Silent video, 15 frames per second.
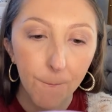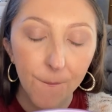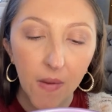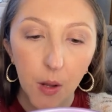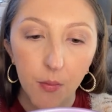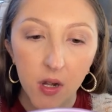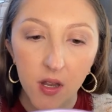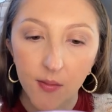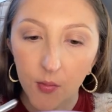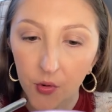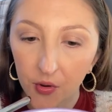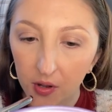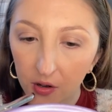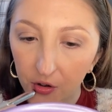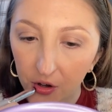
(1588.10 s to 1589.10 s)
but it's
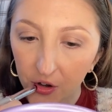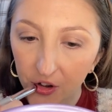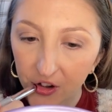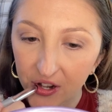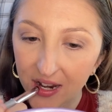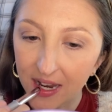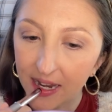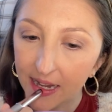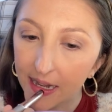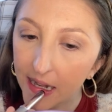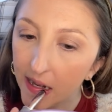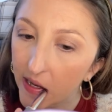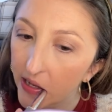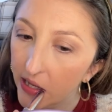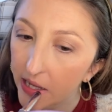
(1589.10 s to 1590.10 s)
mostly just
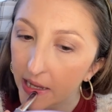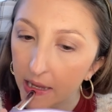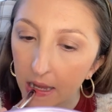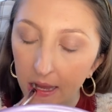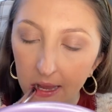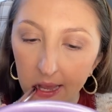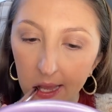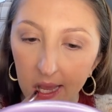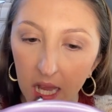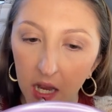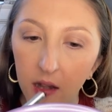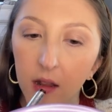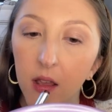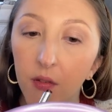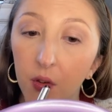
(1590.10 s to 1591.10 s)
shine, and
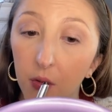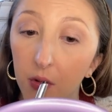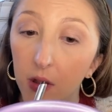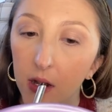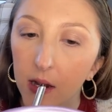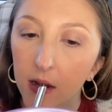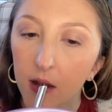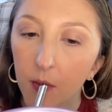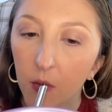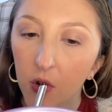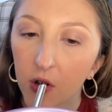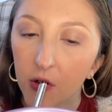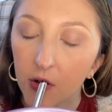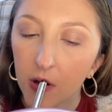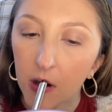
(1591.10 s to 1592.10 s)
it gives really nice
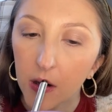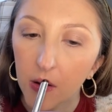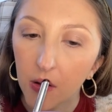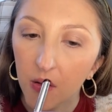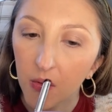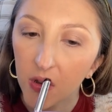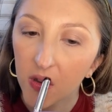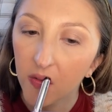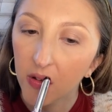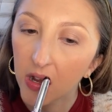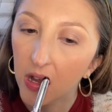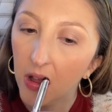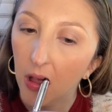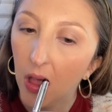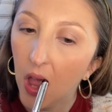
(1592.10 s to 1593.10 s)
moisture. You almost
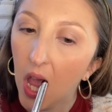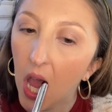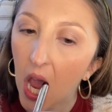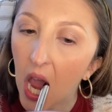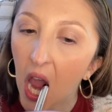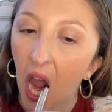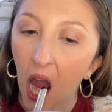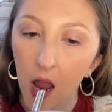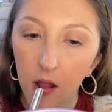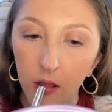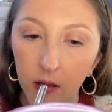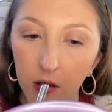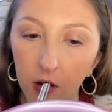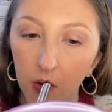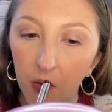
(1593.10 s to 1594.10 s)
feel like
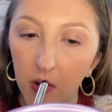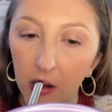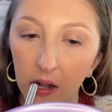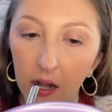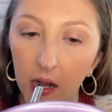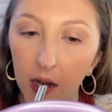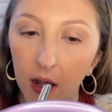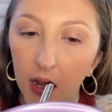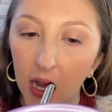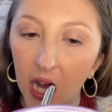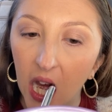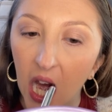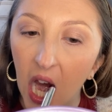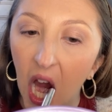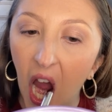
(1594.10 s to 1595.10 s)
you're wearing
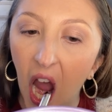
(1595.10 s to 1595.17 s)
a